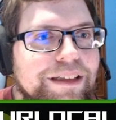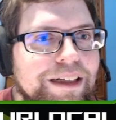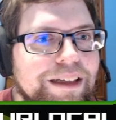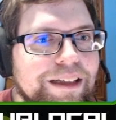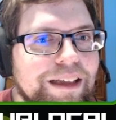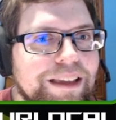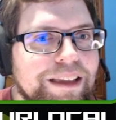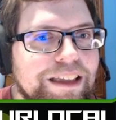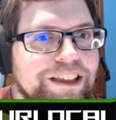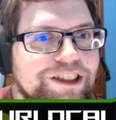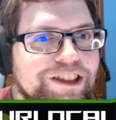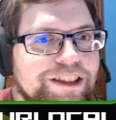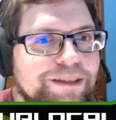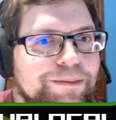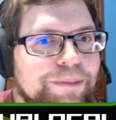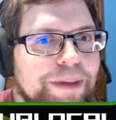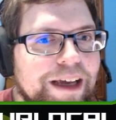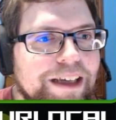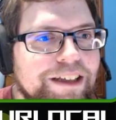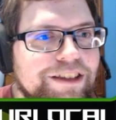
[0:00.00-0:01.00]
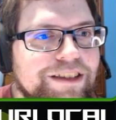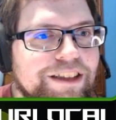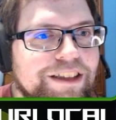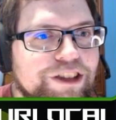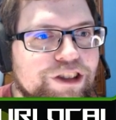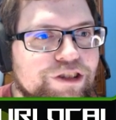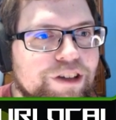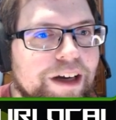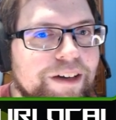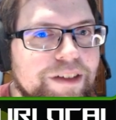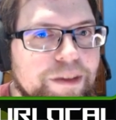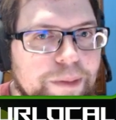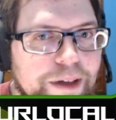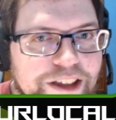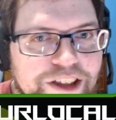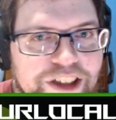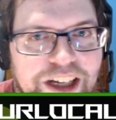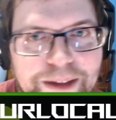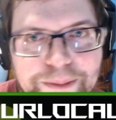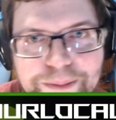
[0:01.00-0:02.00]
to collect these gym badges and strive to be
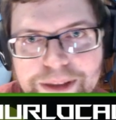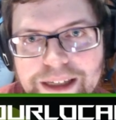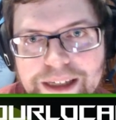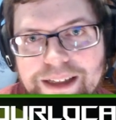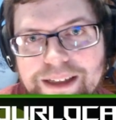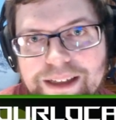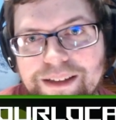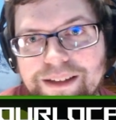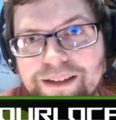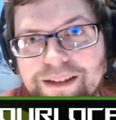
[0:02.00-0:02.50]
a champion?